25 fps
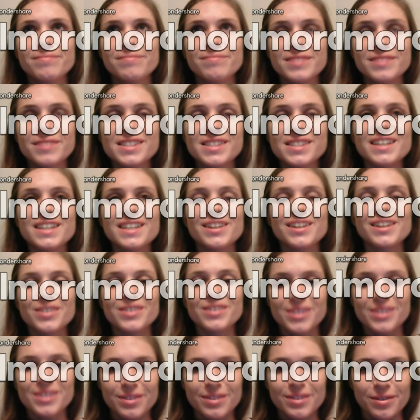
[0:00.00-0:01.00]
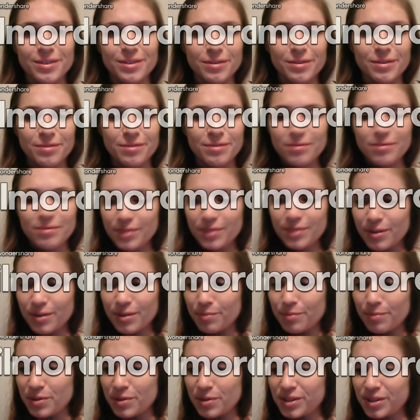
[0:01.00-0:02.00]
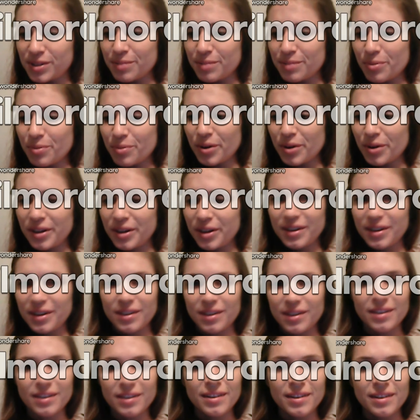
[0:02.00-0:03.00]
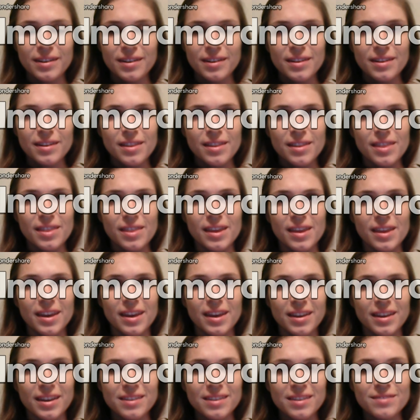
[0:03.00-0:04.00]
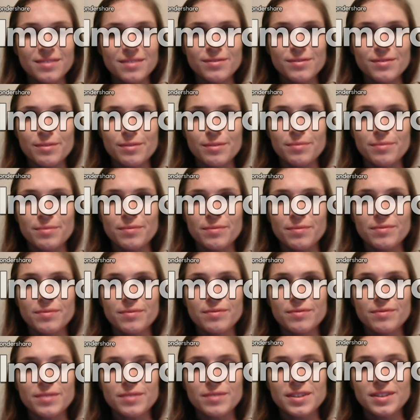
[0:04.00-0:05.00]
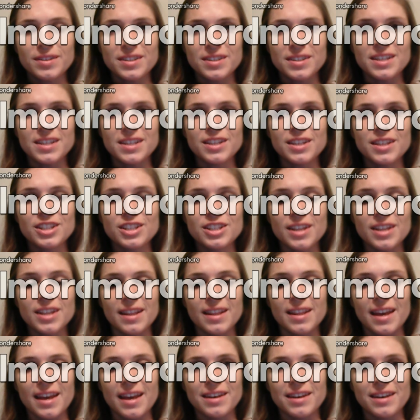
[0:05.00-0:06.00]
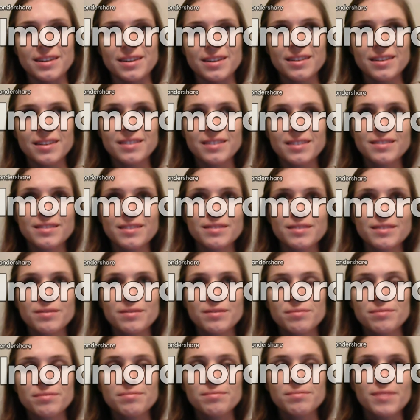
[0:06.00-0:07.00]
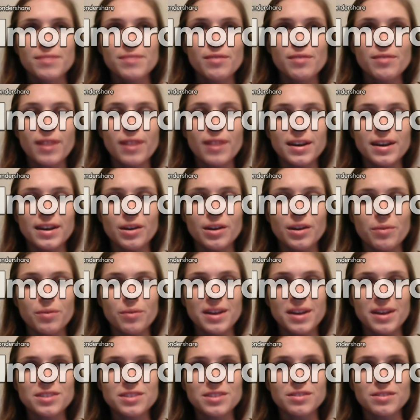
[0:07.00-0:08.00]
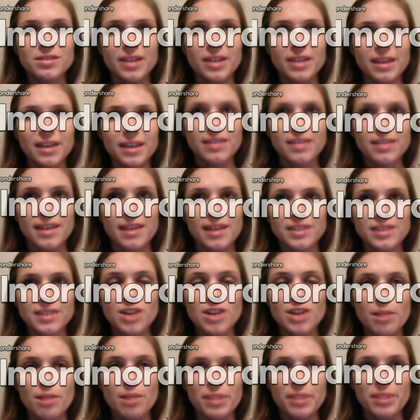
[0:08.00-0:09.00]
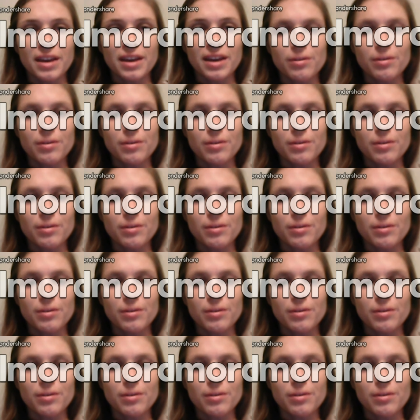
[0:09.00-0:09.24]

standards are the most important thing to teach, and then finding a way to link that topic if